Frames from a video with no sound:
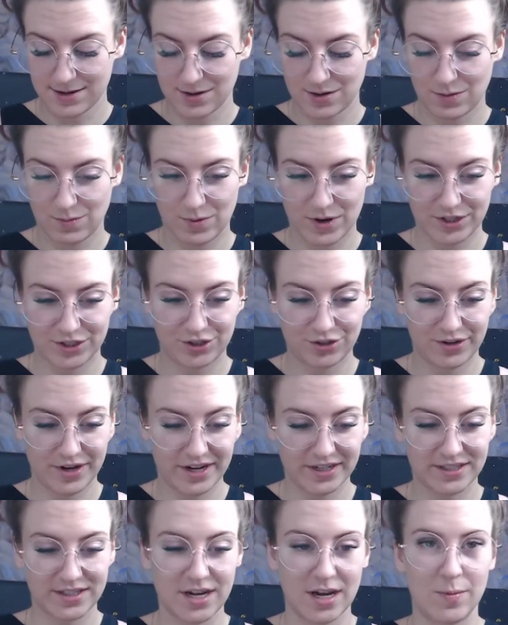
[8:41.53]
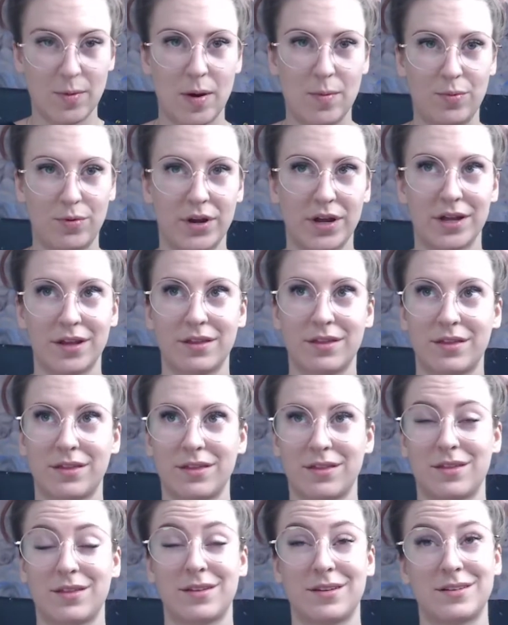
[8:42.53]
what you guys come up with.
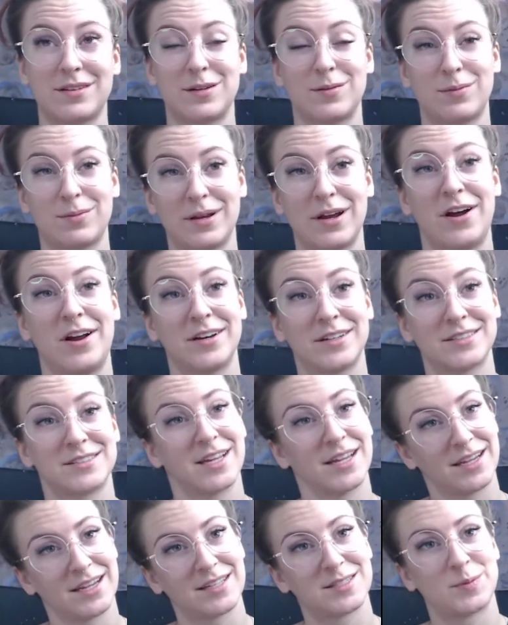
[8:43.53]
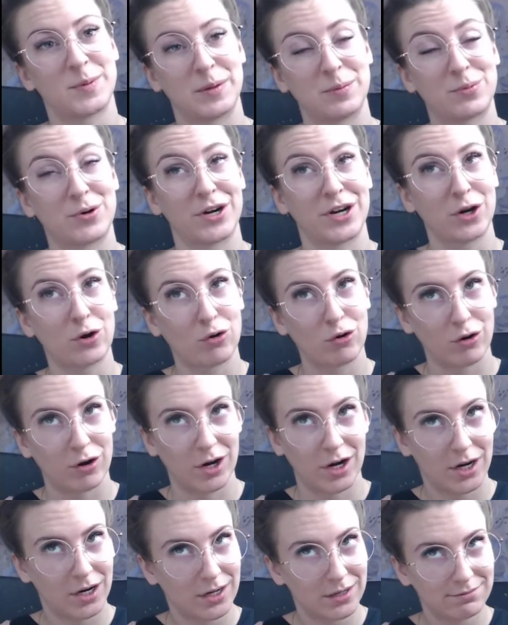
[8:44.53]
To be honest, like, it's been pretty
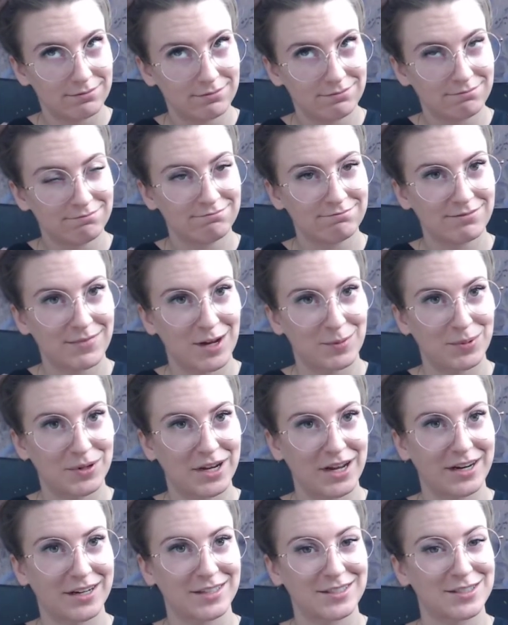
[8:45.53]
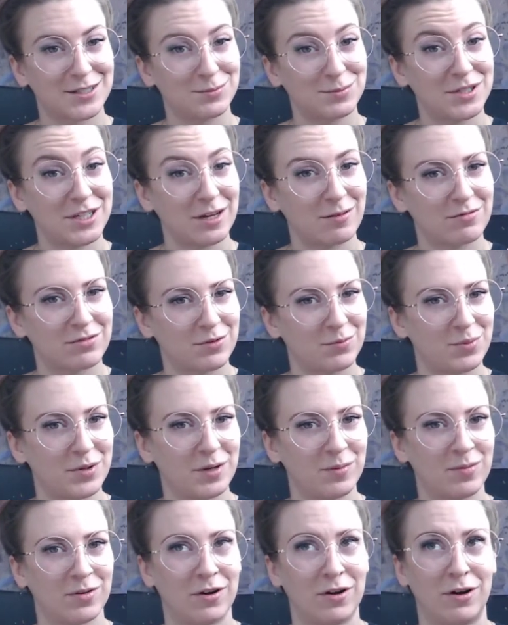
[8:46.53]
cool. I've been getting some D Ms from
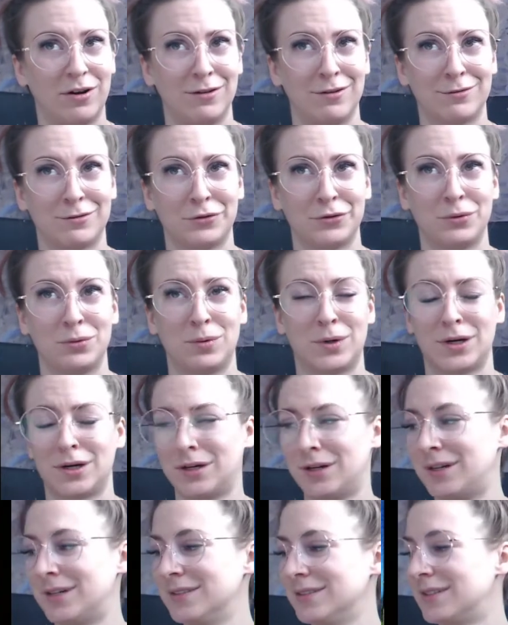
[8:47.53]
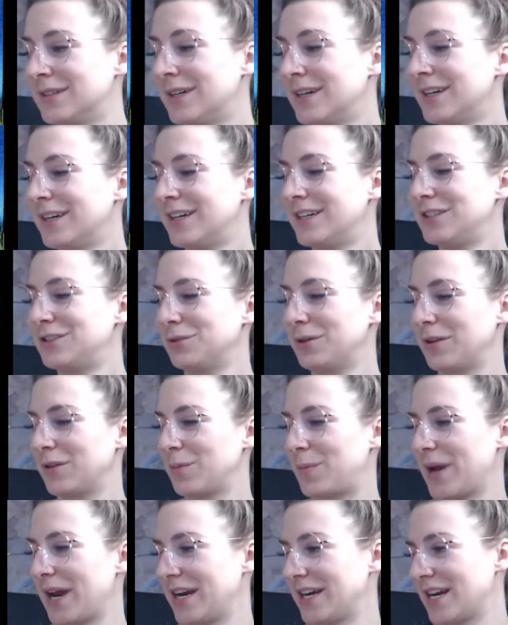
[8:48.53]
people all over the world doing the
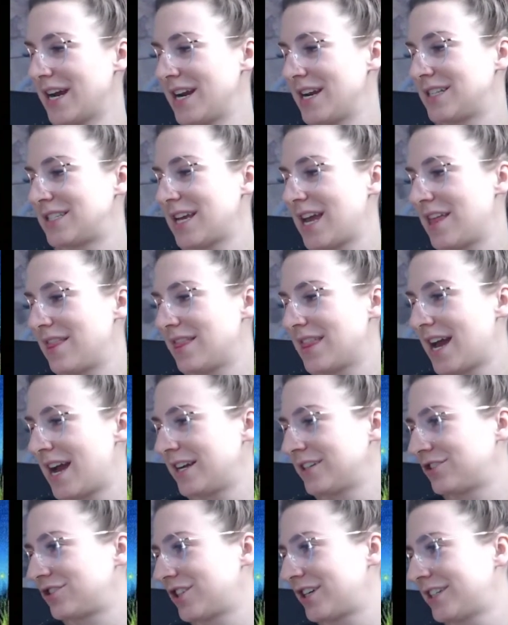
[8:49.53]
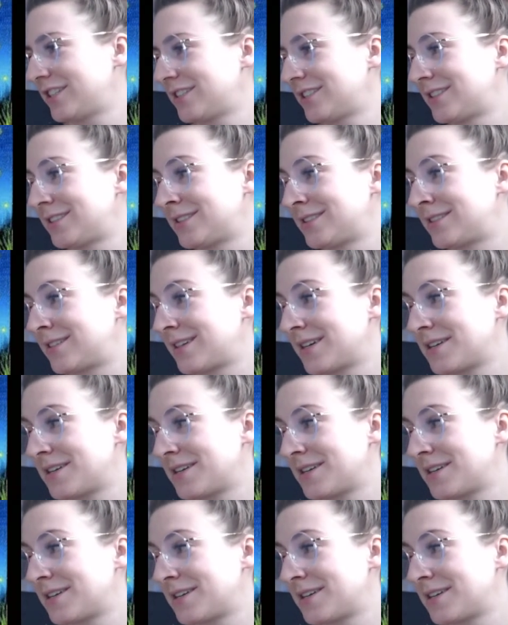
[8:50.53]
paint nights, and that just,